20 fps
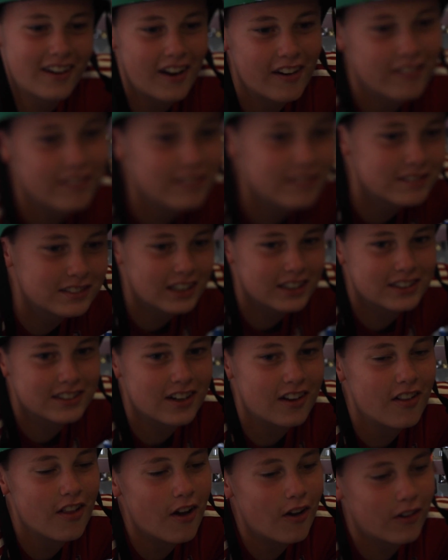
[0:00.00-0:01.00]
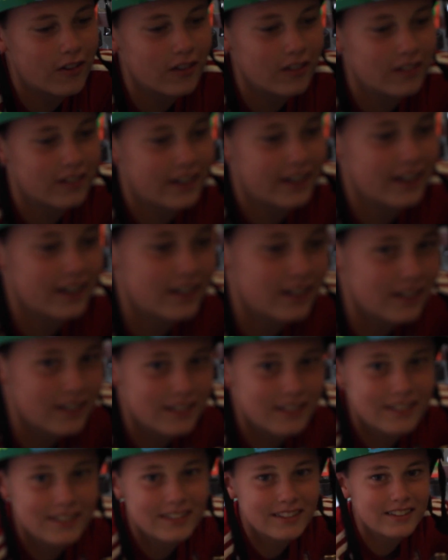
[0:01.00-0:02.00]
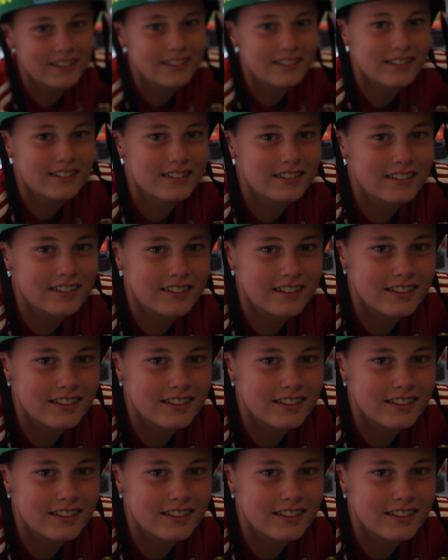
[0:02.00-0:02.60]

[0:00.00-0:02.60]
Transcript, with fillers: and I'm just a local kid. Local